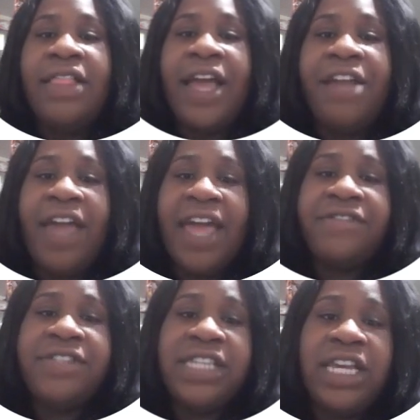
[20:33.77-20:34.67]
Now you
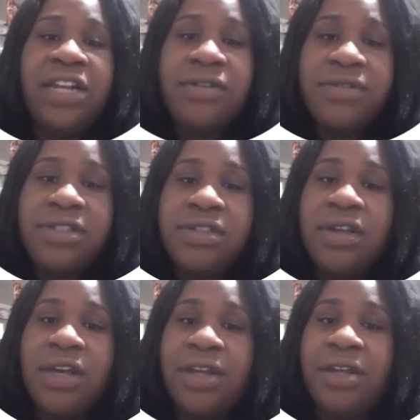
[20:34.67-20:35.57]
have signals,
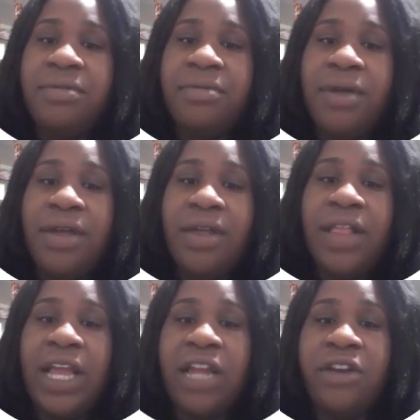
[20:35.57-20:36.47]

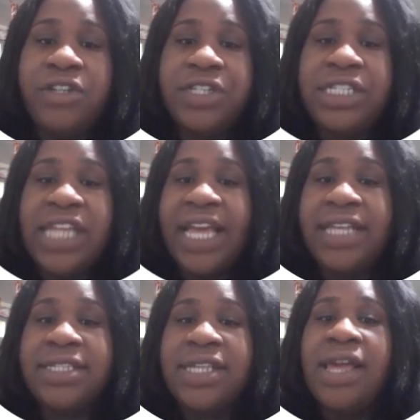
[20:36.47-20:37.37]
the energy
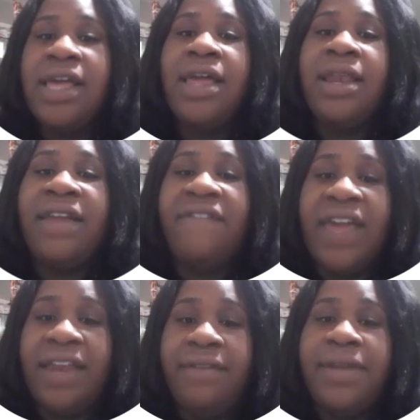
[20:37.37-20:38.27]
states, the
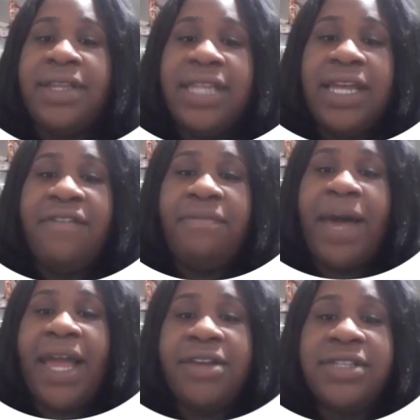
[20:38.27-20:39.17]
availability of
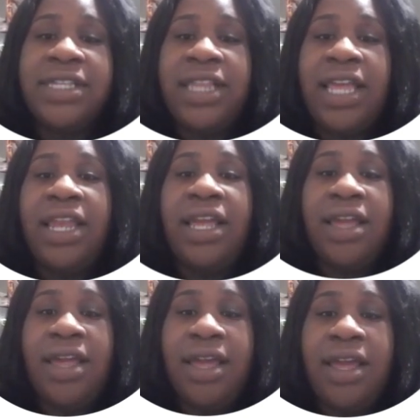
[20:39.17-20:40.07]
biosynthetic
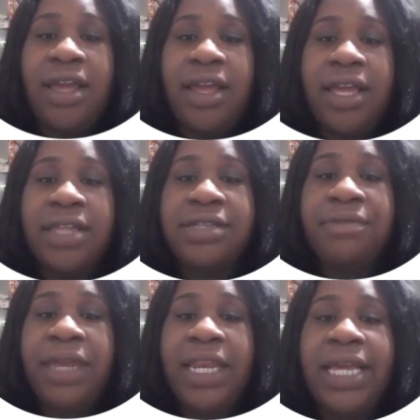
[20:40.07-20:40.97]

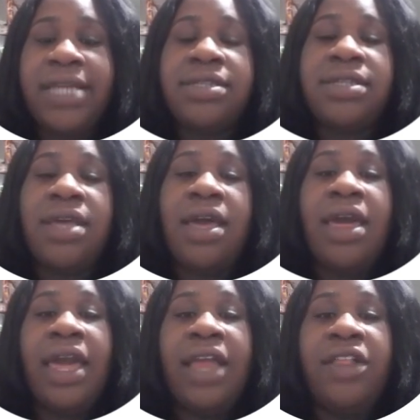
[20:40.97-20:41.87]
intermediates,
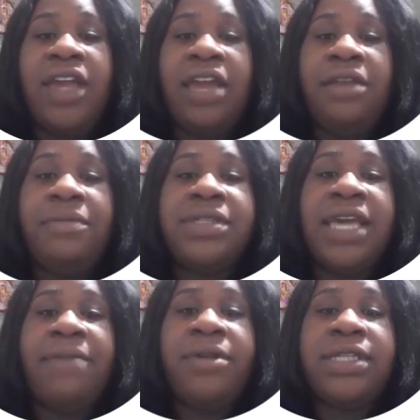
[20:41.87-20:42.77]
and then you have the
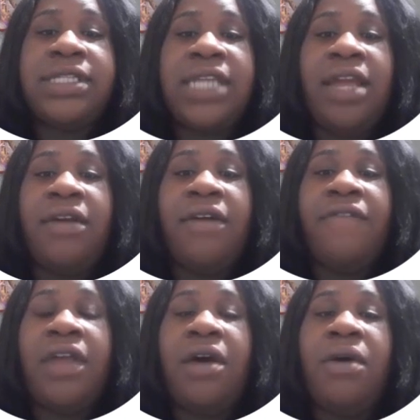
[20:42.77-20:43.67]
metabolic state
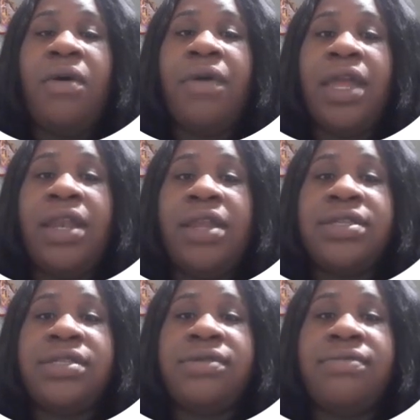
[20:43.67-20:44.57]
of the whole
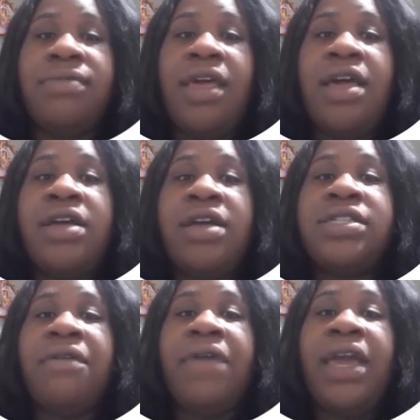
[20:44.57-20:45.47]
organism.
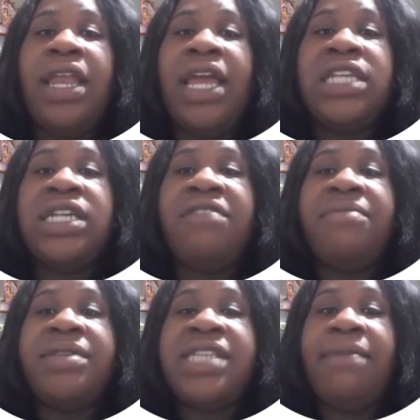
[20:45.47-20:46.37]
So regulation
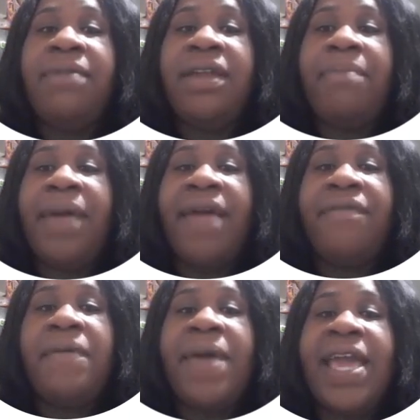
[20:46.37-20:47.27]
of metabolic
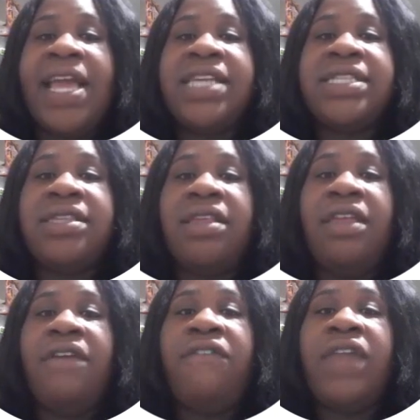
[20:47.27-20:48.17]
pathways,
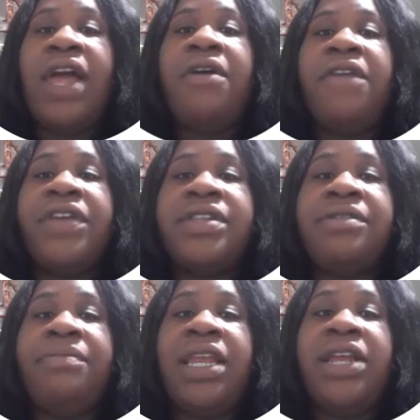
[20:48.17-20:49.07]
the flow of
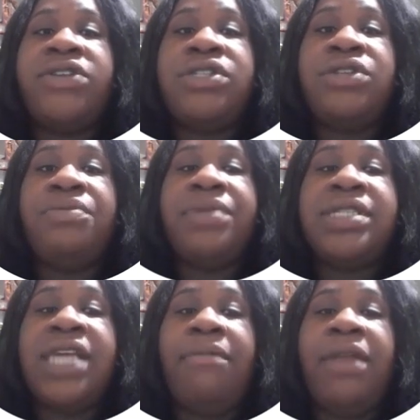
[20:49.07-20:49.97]
intermediates through
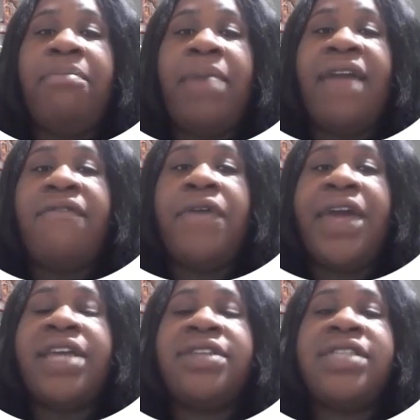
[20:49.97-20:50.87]
metabolic
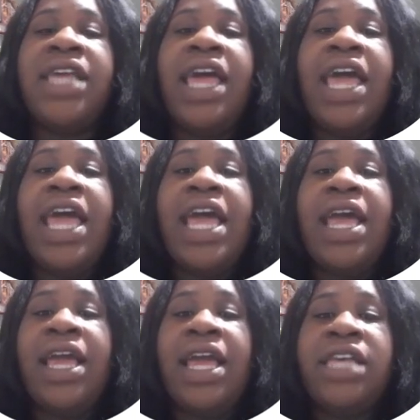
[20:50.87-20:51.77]
pathways
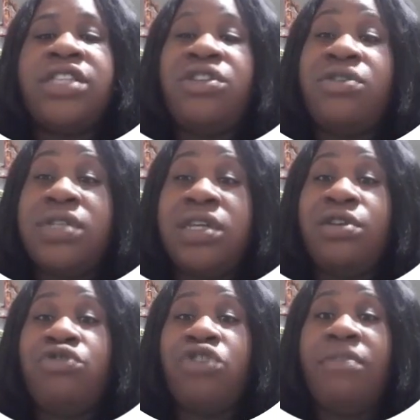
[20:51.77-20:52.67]
is usually
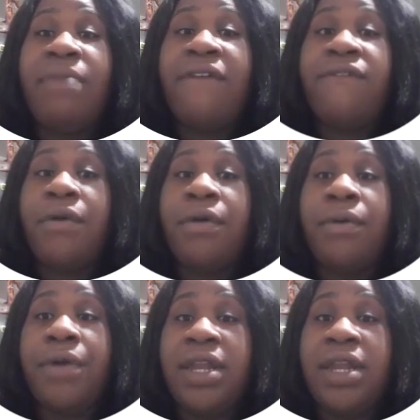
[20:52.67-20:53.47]
controlled by four